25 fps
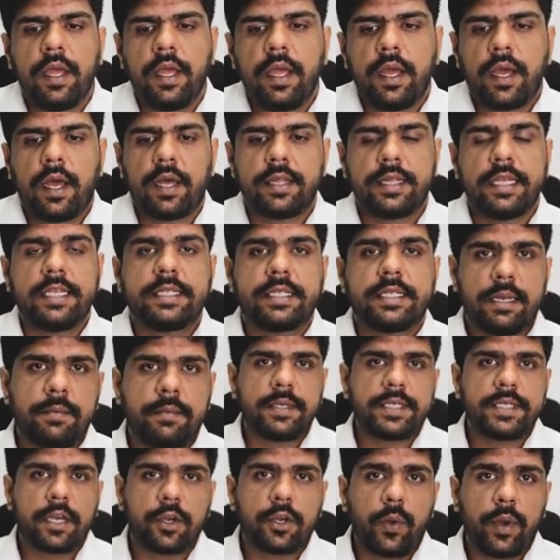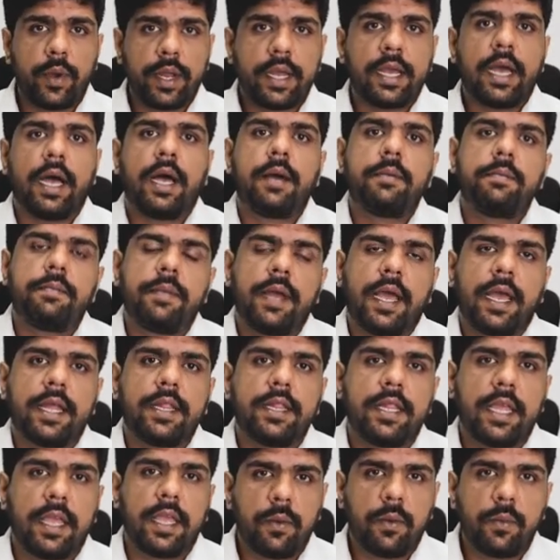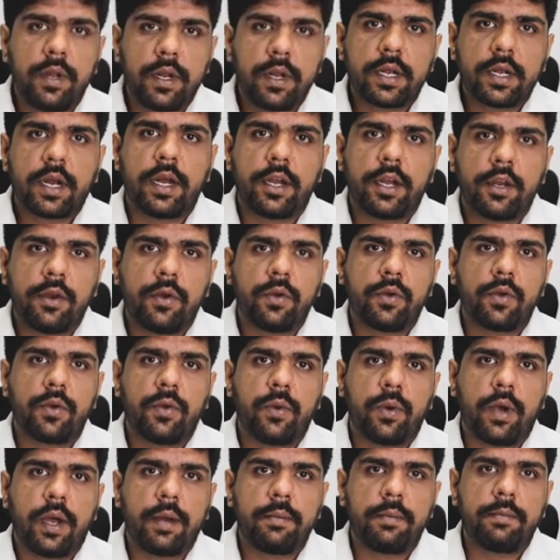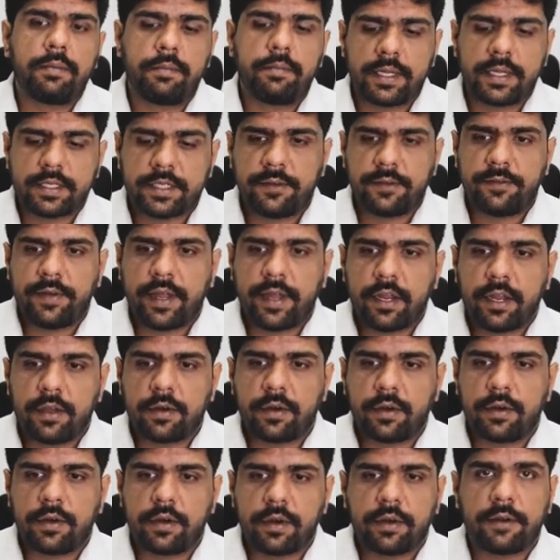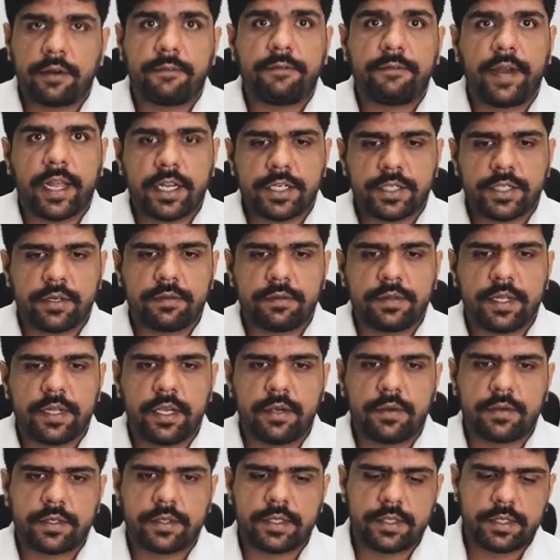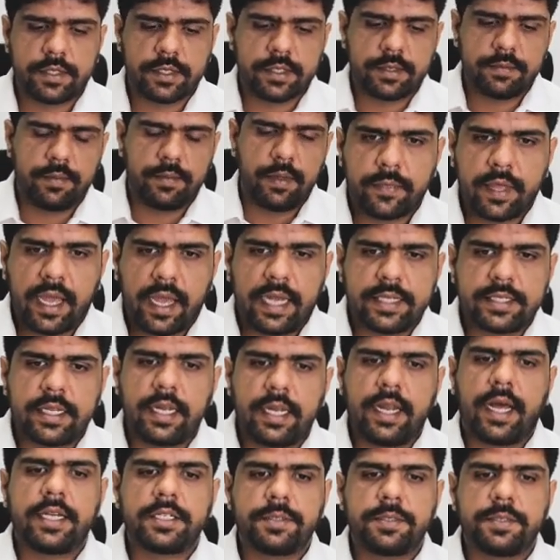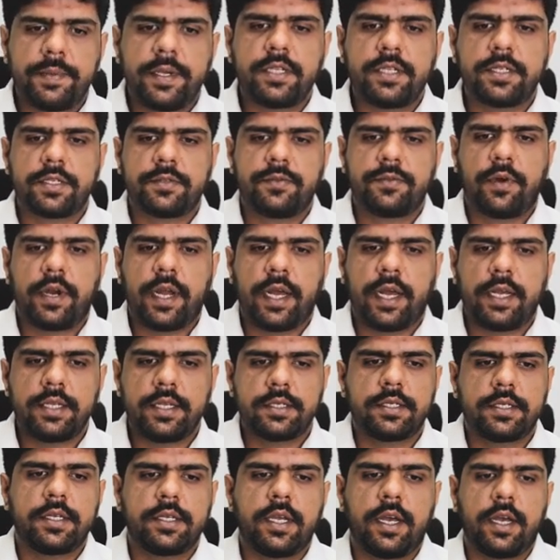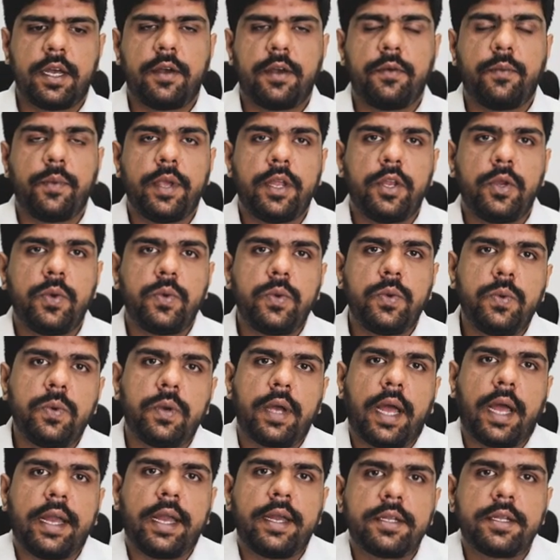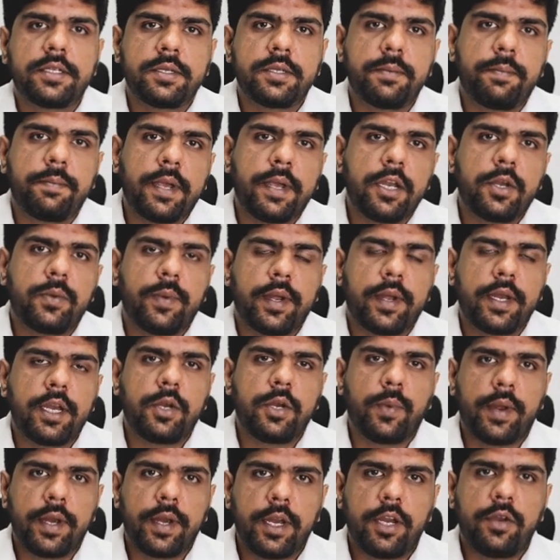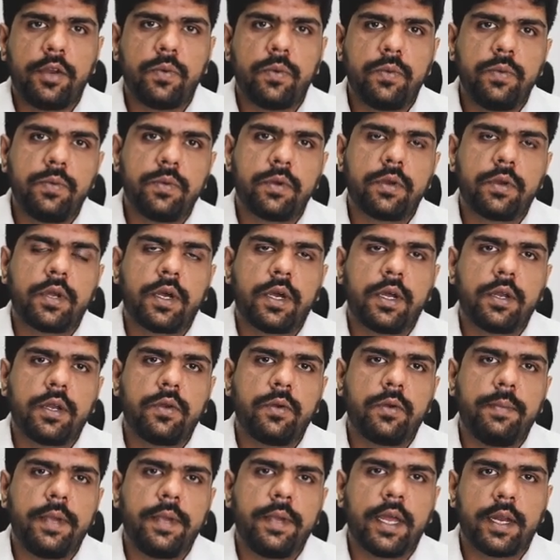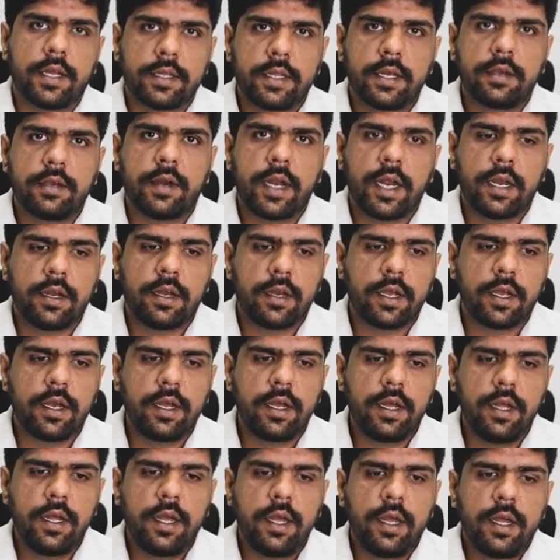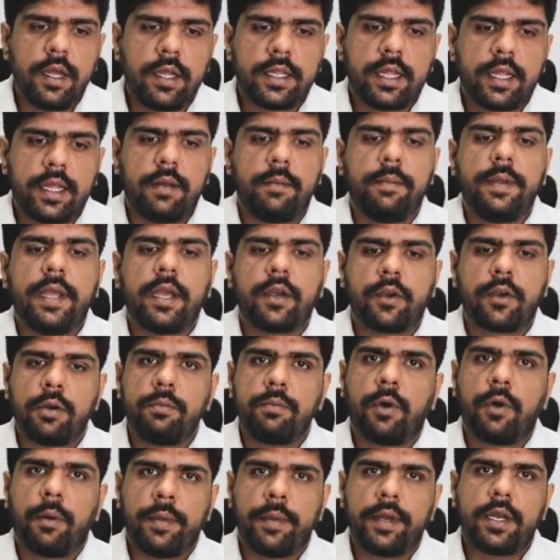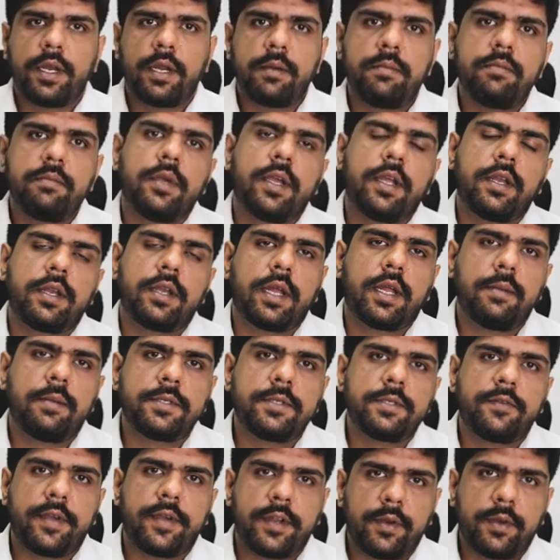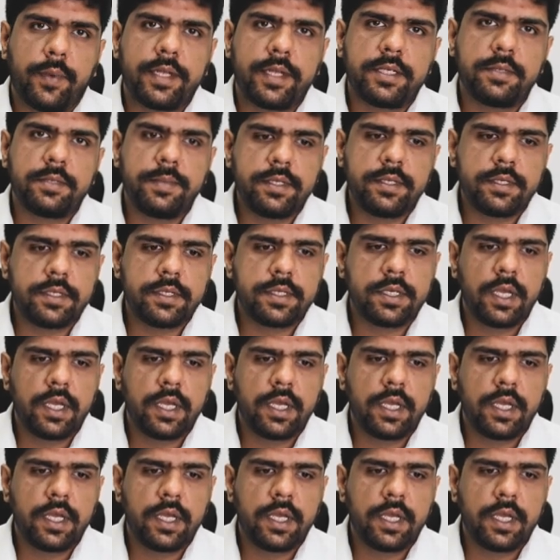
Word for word: Uh, these numbers are going up and they will continue to go up. That's a very good reflection of the ecosystem. As a last piece for us, uh, we do anticipate 2022 uh, to be another great year there will be a good momentum in terms of investments.